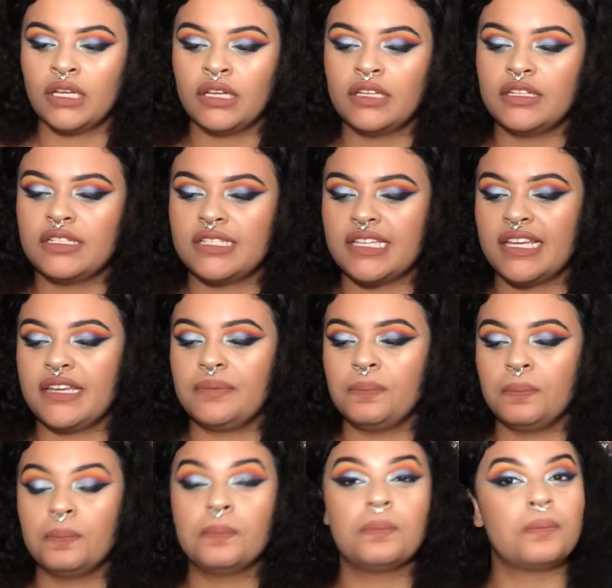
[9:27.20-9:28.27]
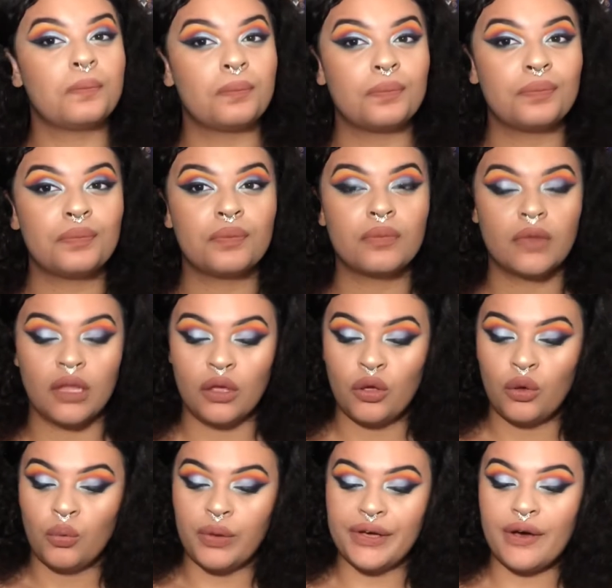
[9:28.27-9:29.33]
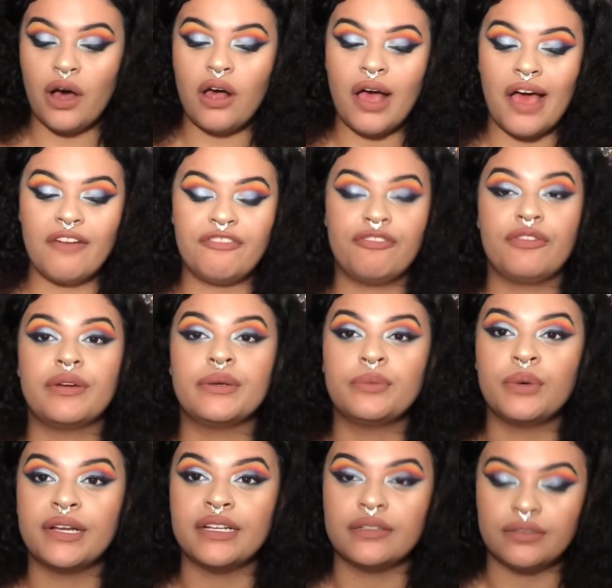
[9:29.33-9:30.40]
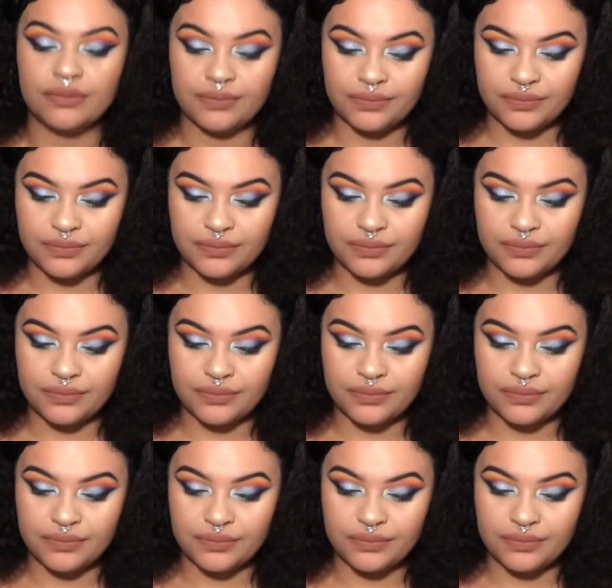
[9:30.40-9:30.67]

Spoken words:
You see, we all have free will.